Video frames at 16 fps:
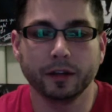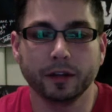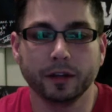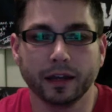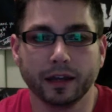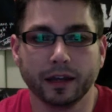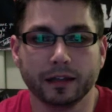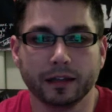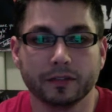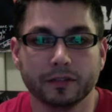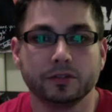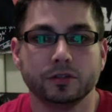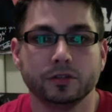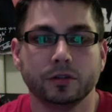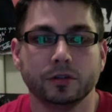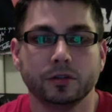plan
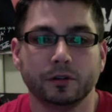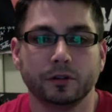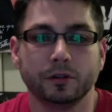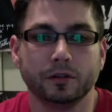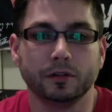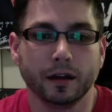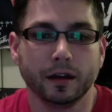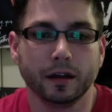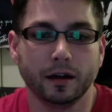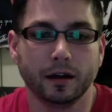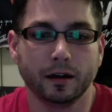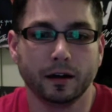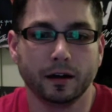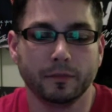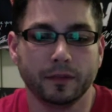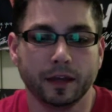that's doable,
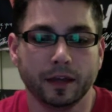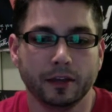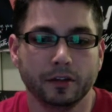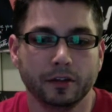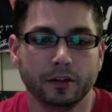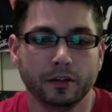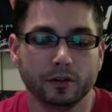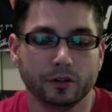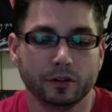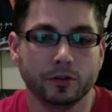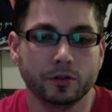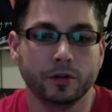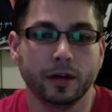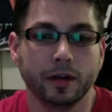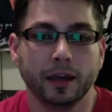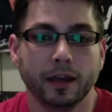that
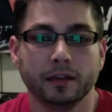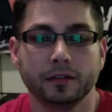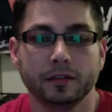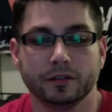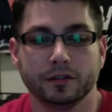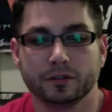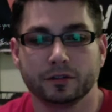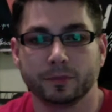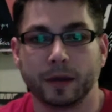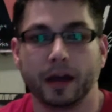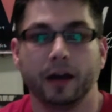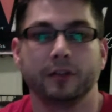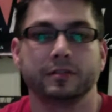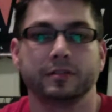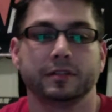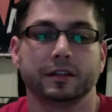you and your
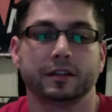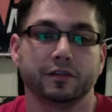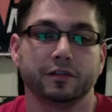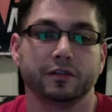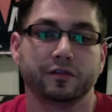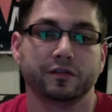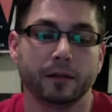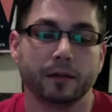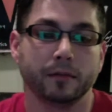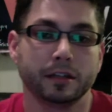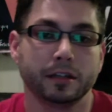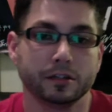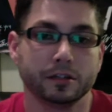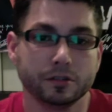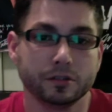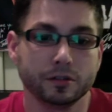spouse and your
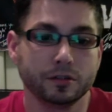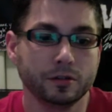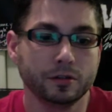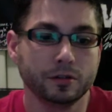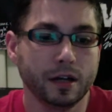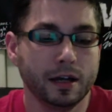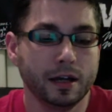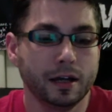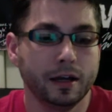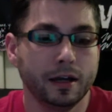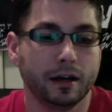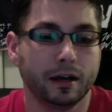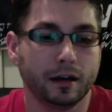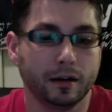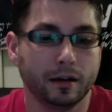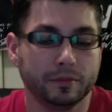family can do.
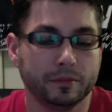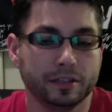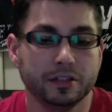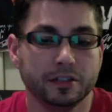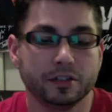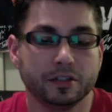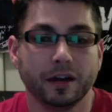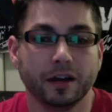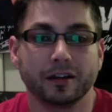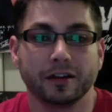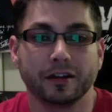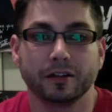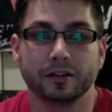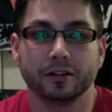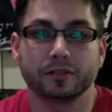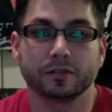Teach you how
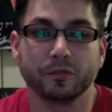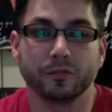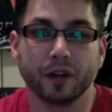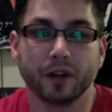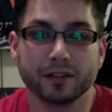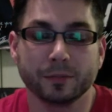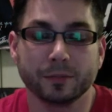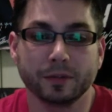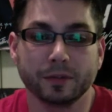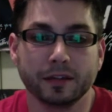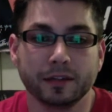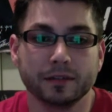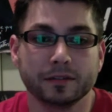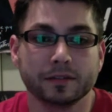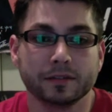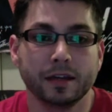to cook some
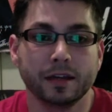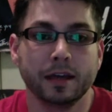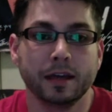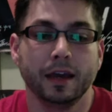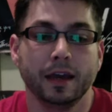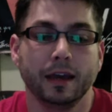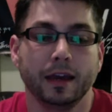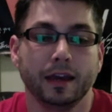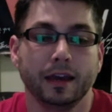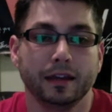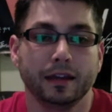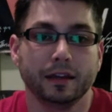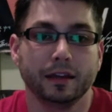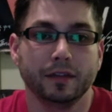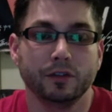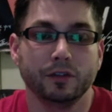recipes
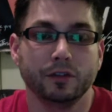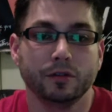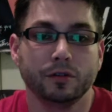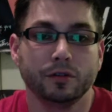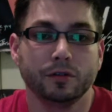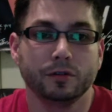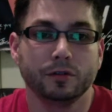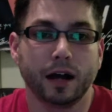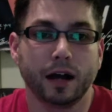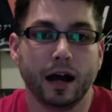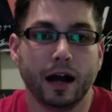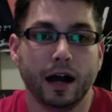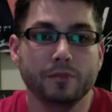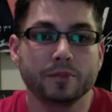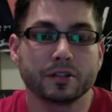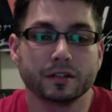and give you
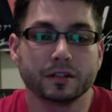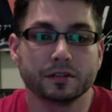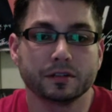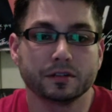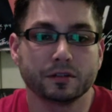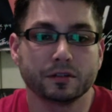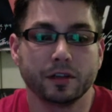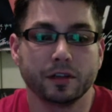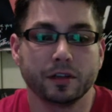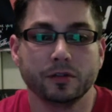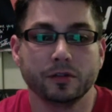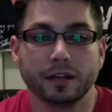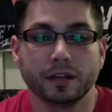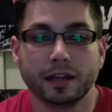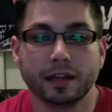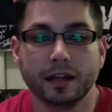options so that
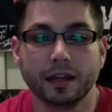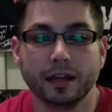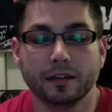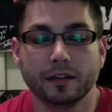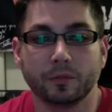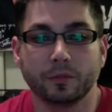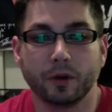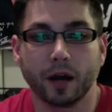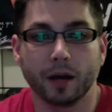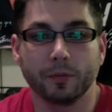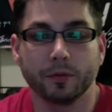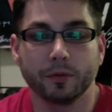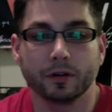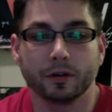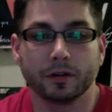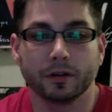you can hit the
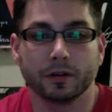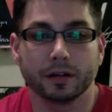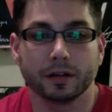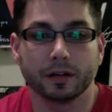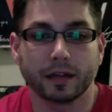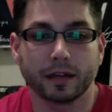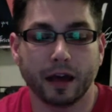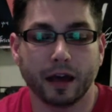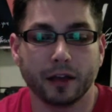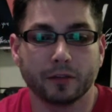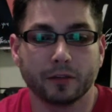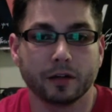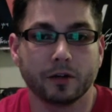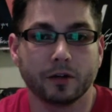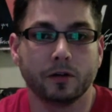proper calorie